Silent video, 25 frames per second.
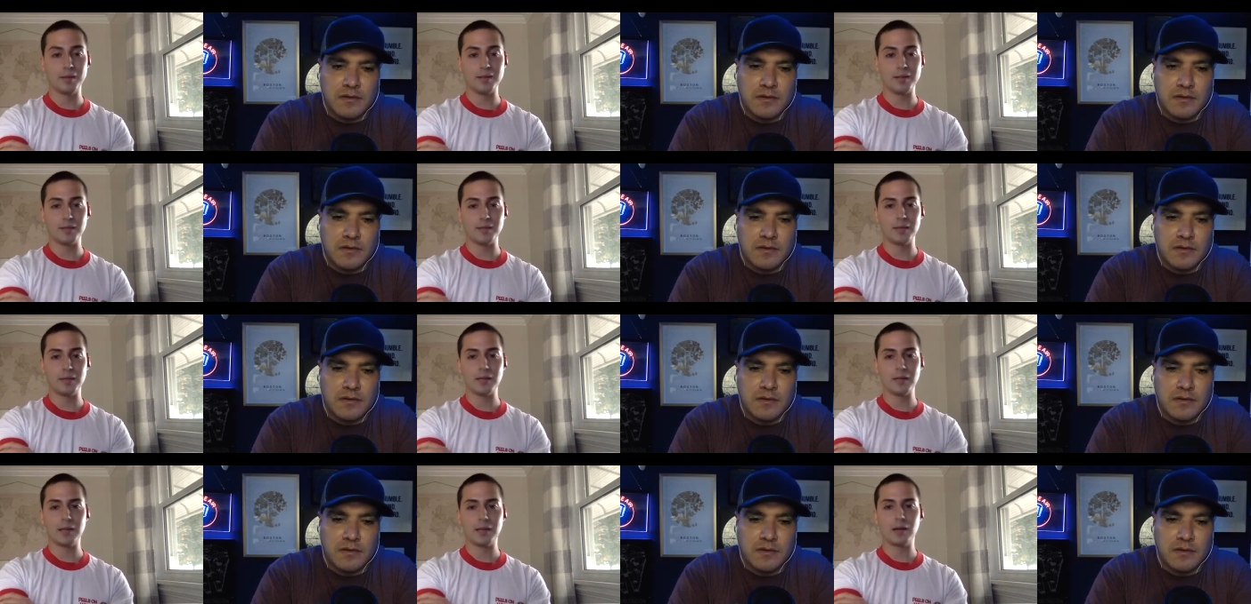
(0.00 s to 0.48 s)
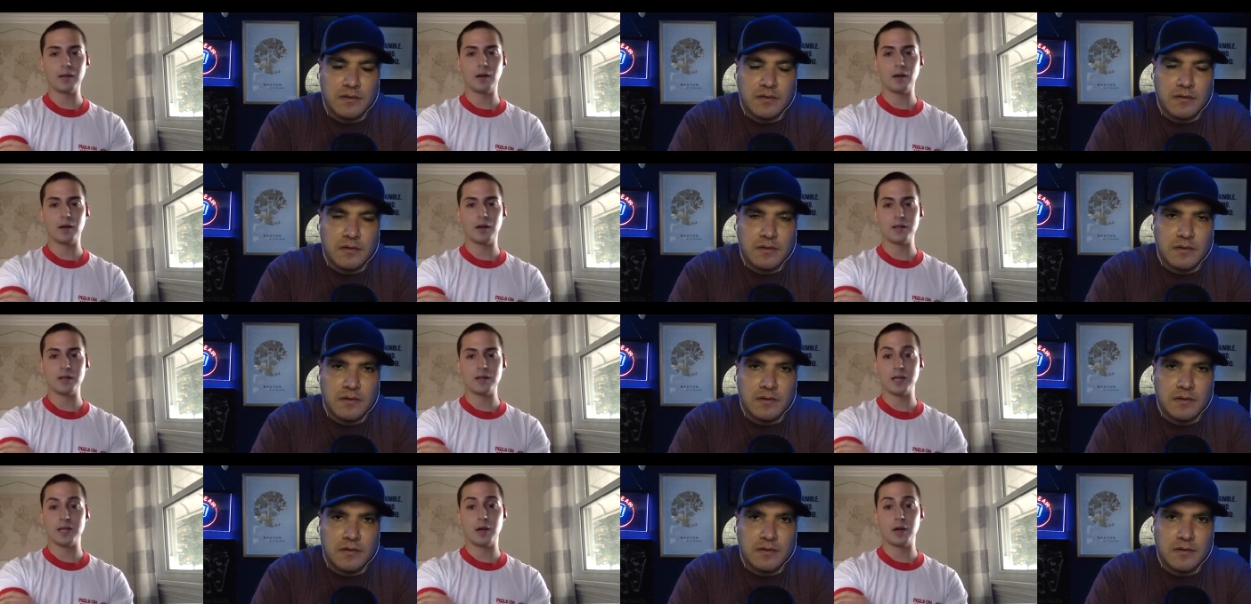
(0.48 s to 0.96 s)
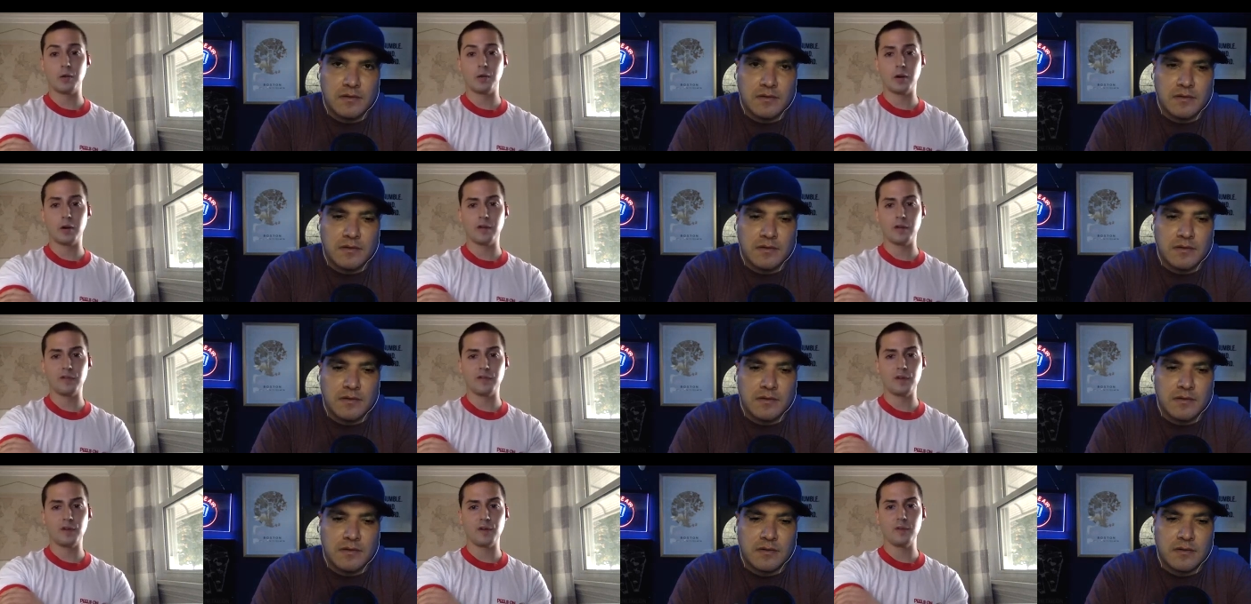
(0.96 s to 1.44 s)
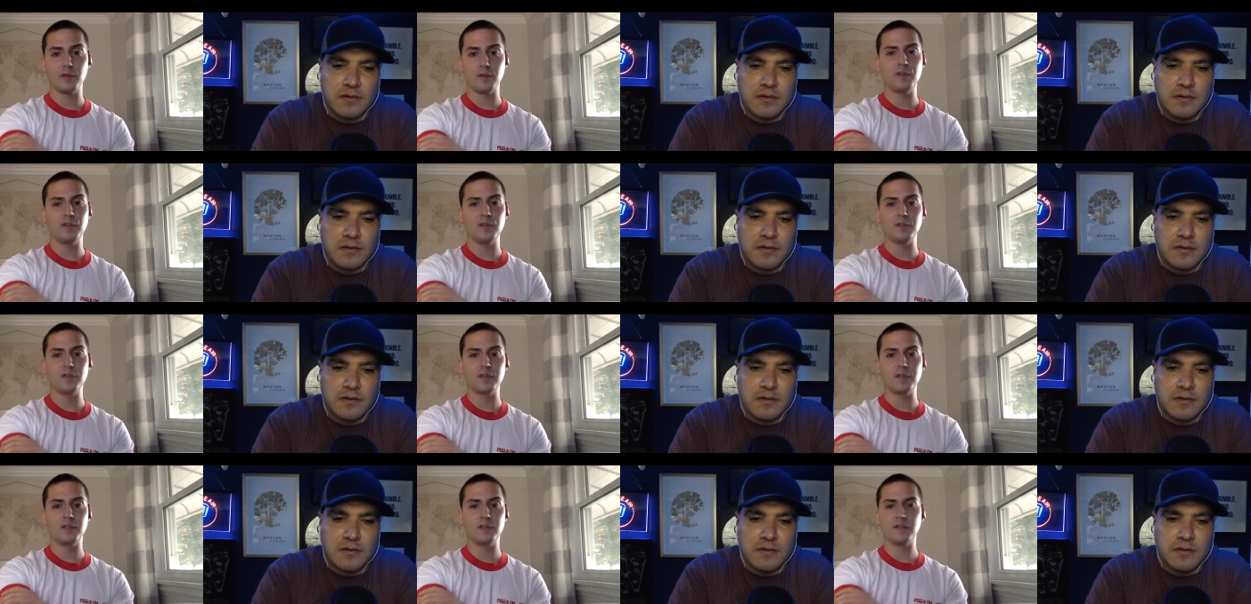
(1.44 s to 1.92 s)
Speaker 1: I mean, they cost anywhere from
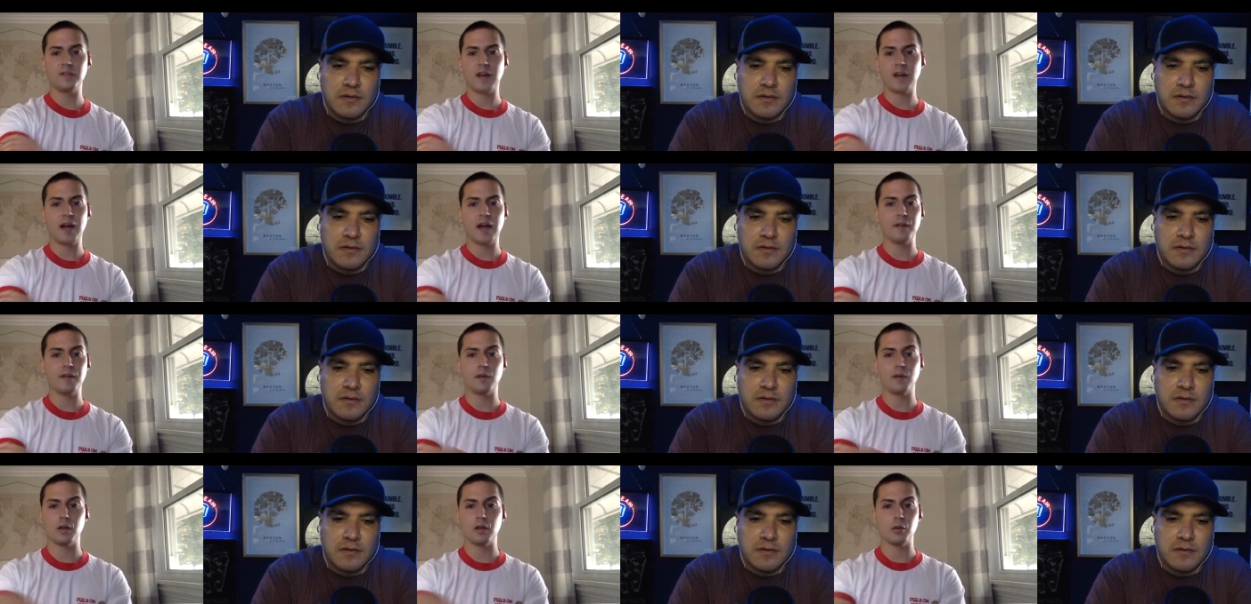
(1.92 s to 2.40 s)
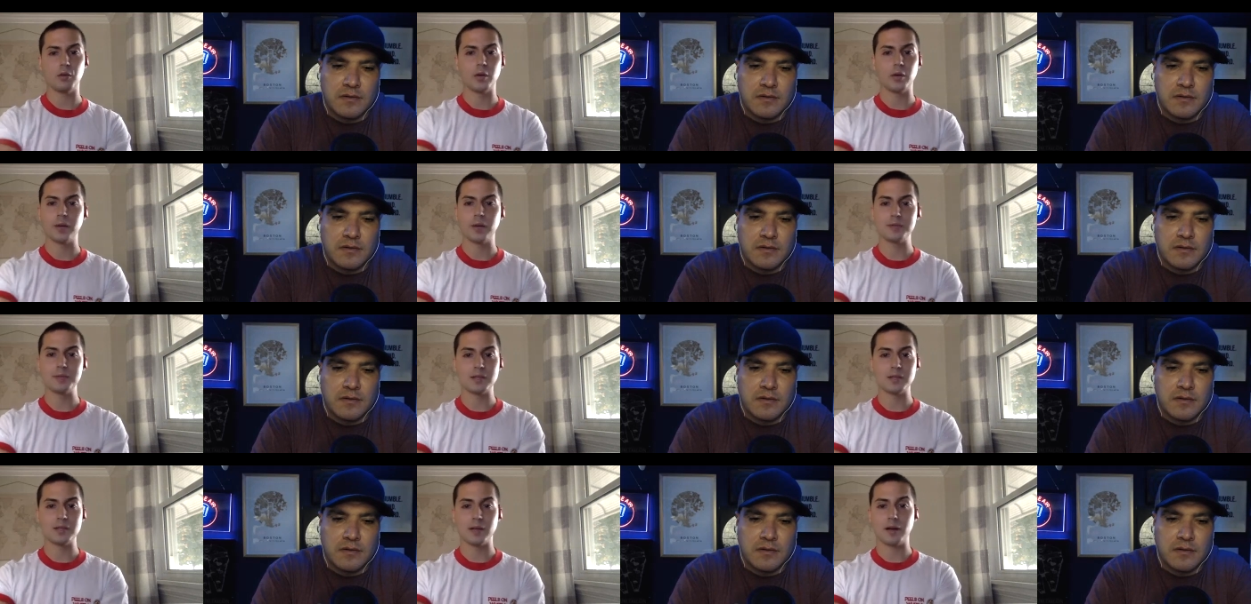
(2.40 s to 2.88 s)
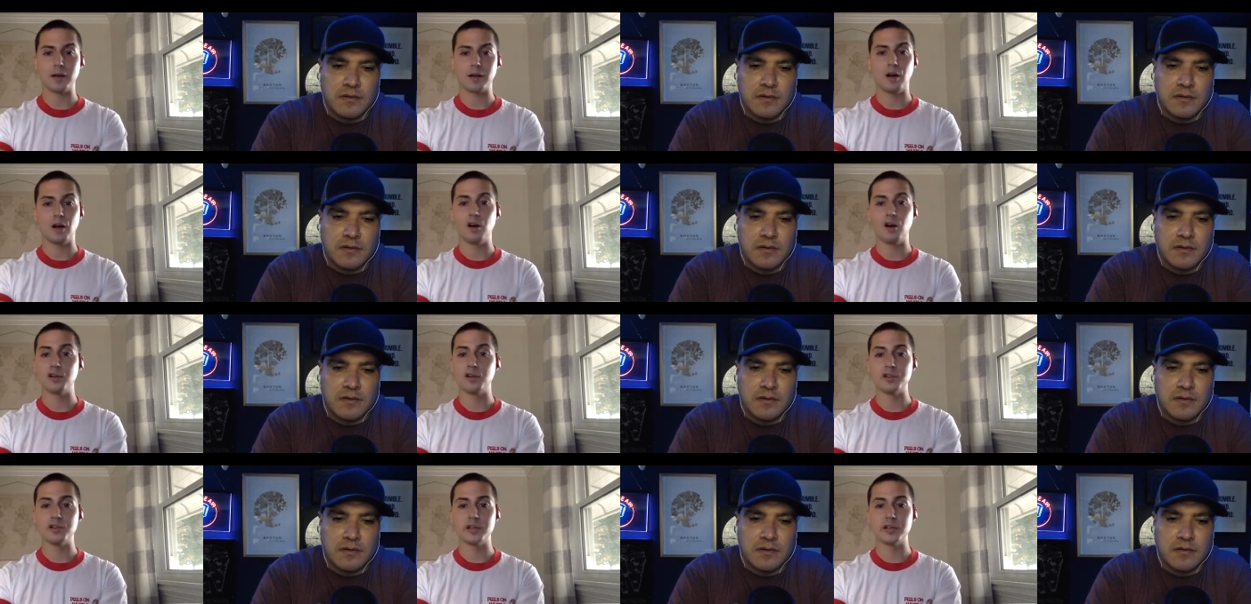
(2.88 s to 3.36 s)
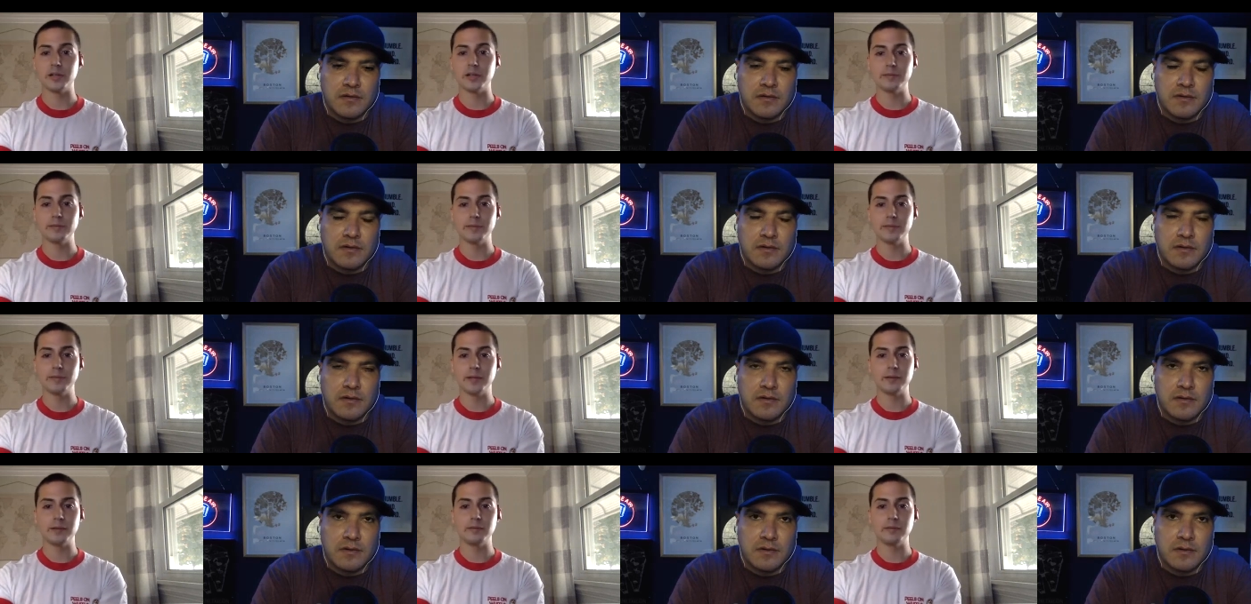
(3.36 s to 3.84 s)
55 all the way up to like
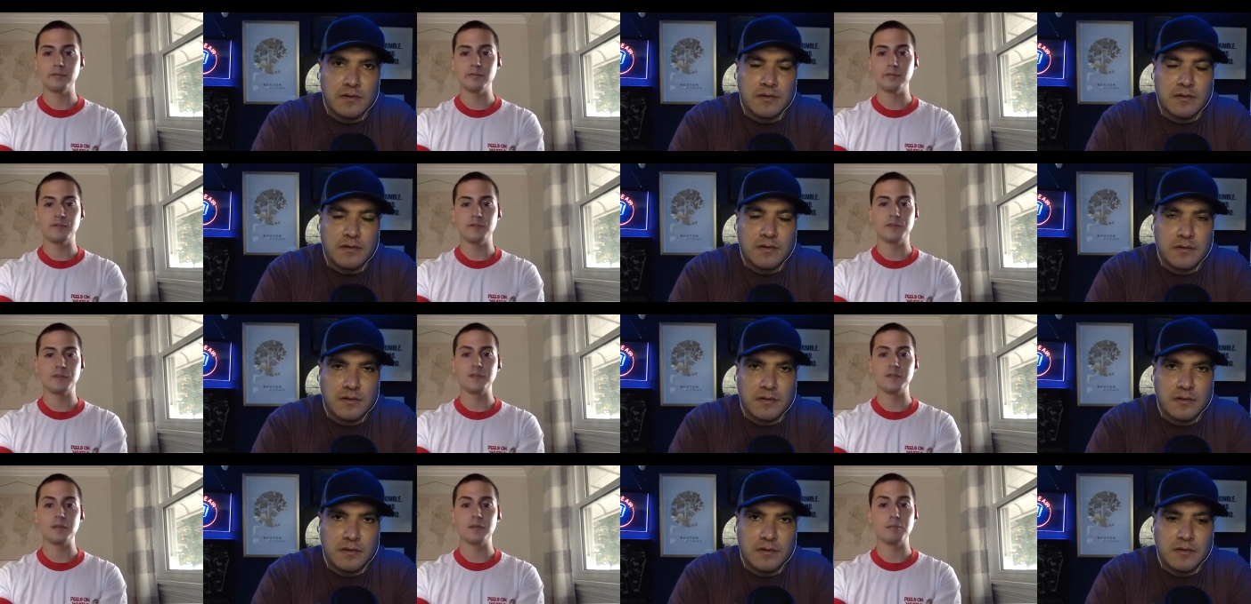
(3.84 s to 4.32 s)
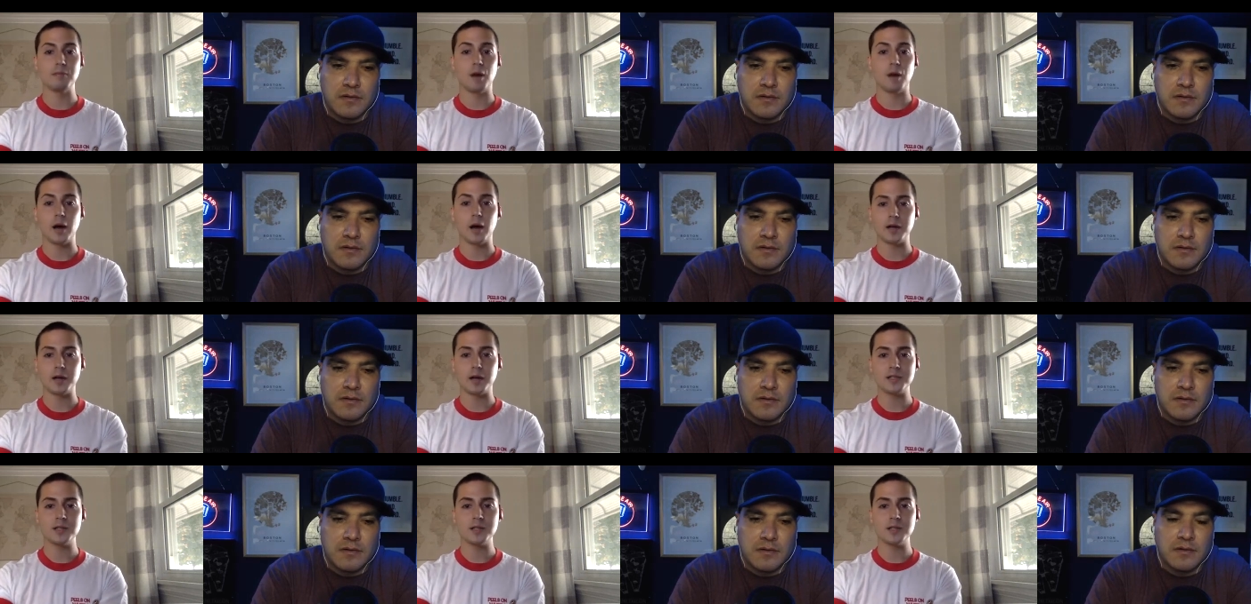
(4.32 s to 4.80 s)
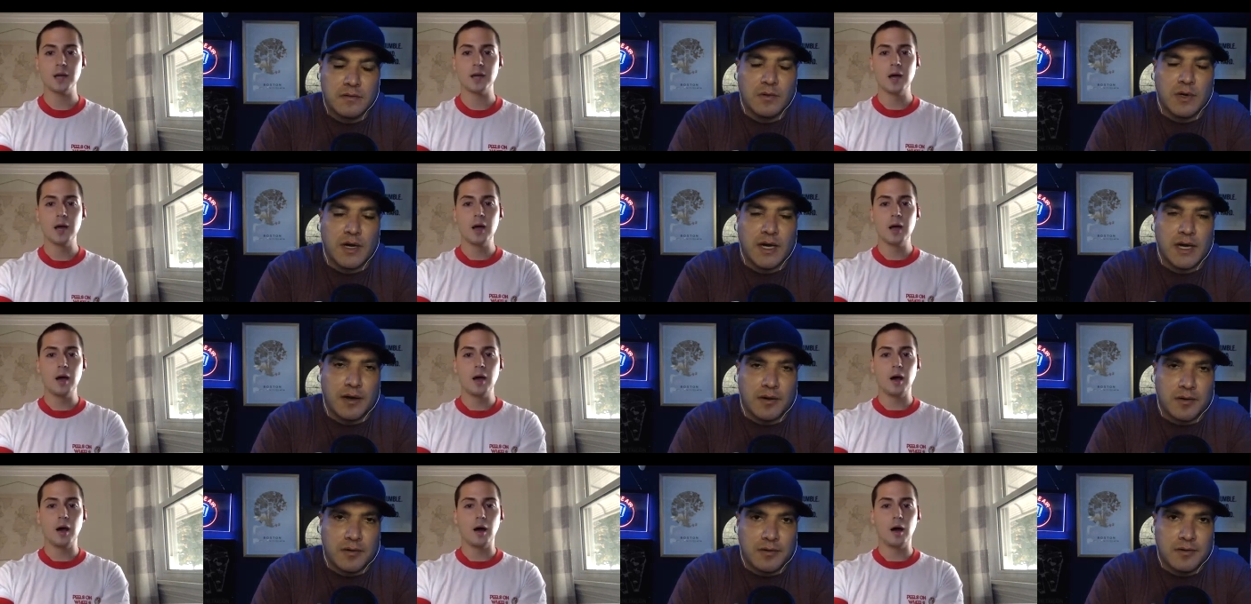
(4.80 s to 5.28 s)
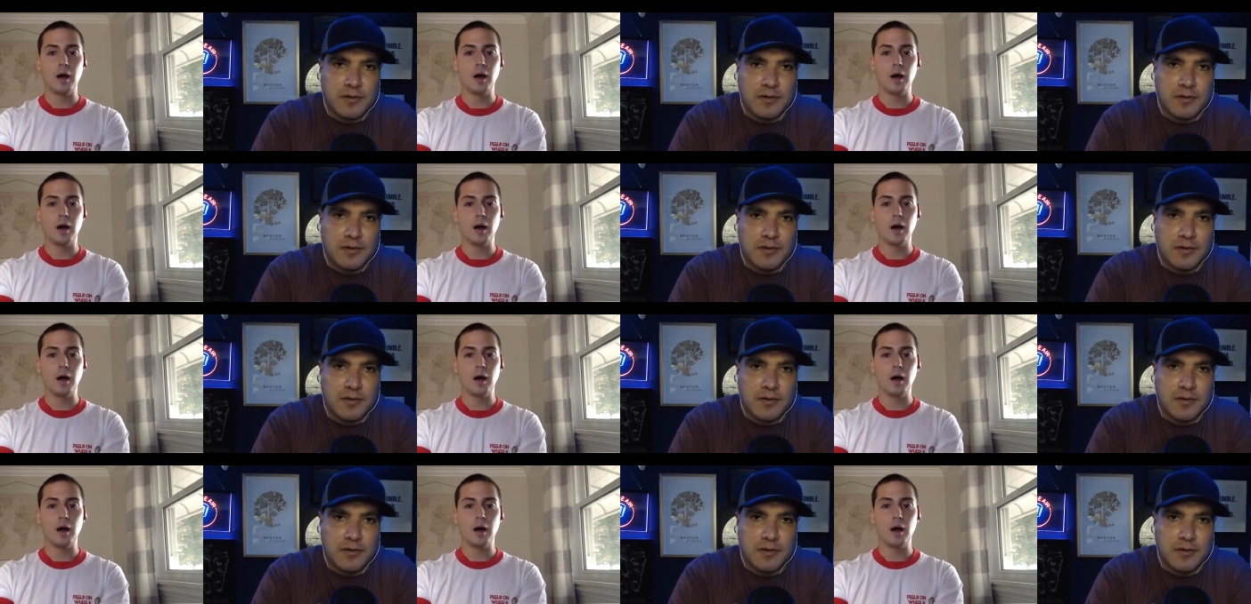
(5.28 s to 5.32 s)
150 bucks. Wow. Um,